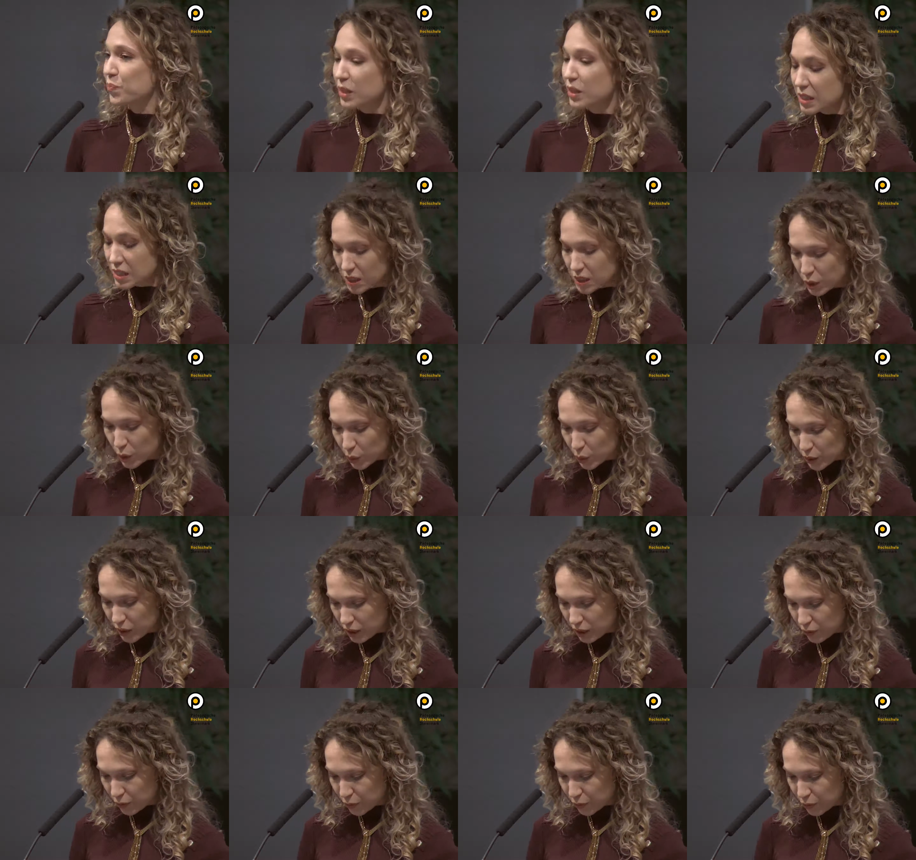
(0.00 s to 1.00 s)
So
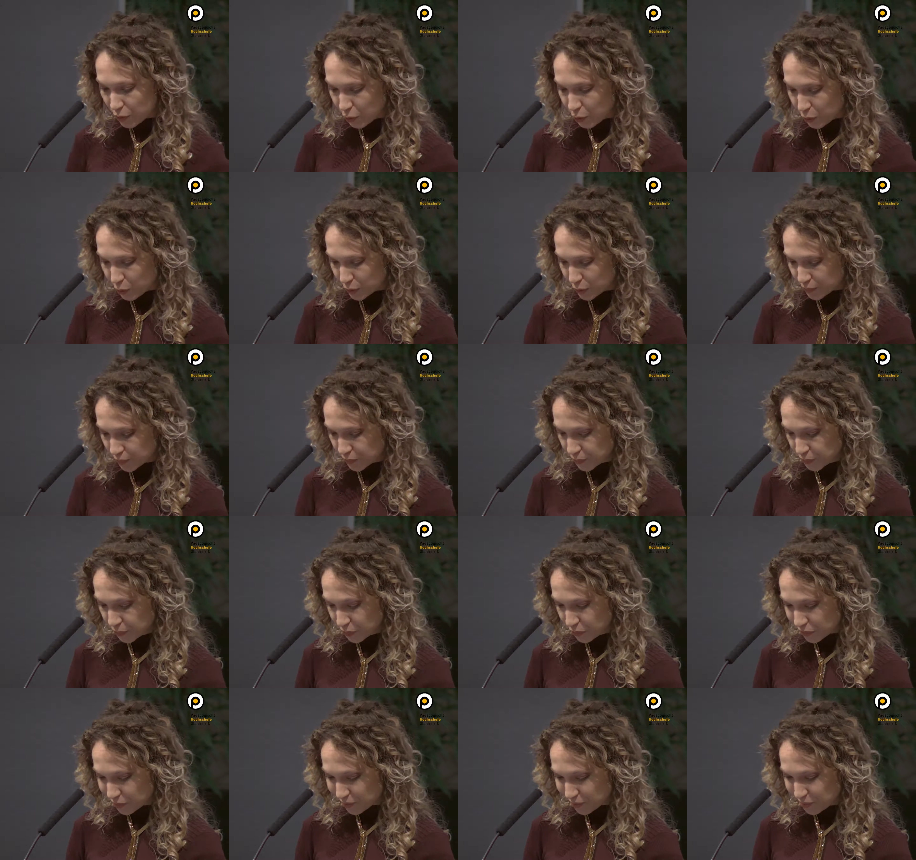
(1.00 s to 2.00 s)
if you
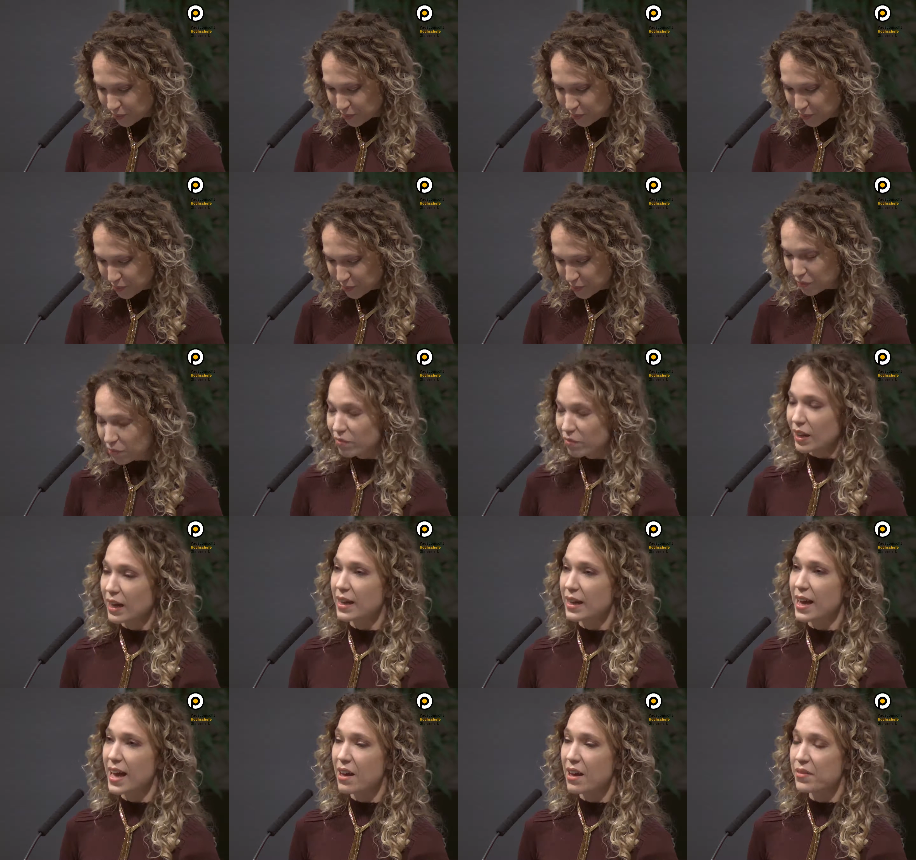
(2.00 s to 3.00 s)

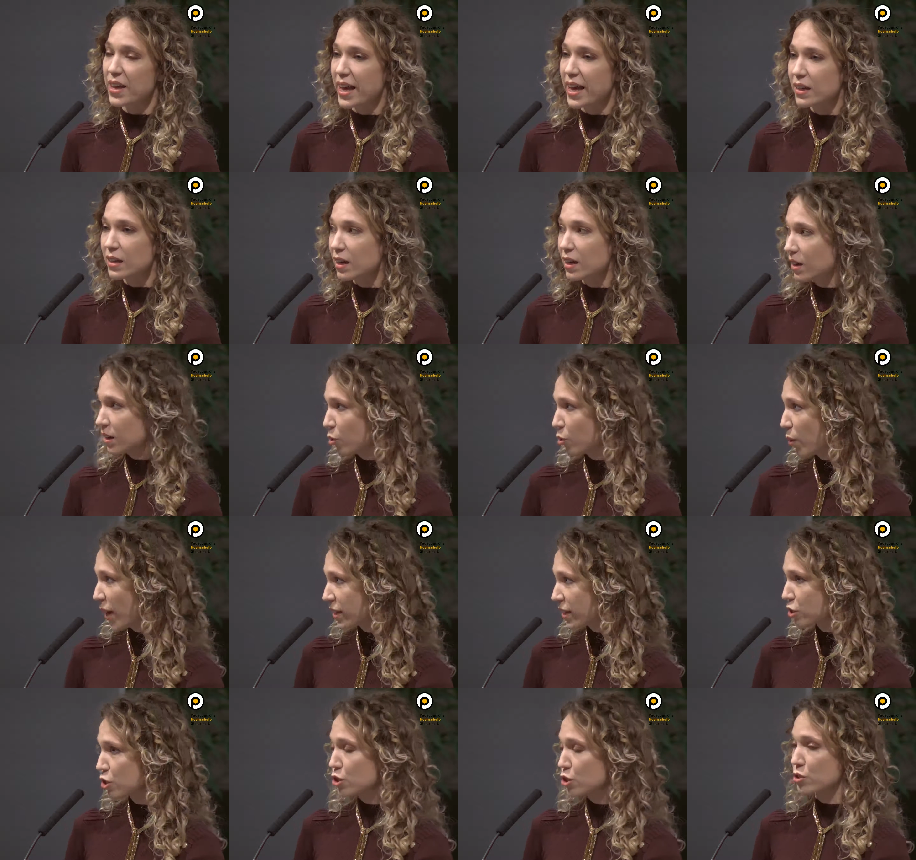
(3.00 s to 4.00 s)
have any
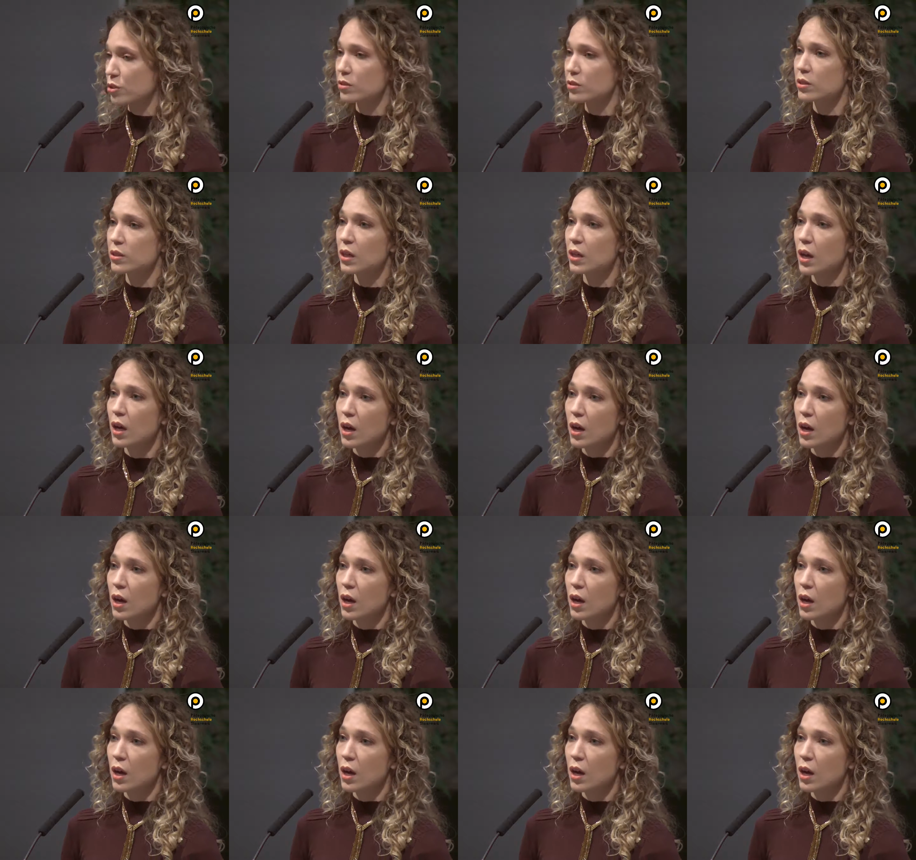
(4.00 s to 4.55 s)
question,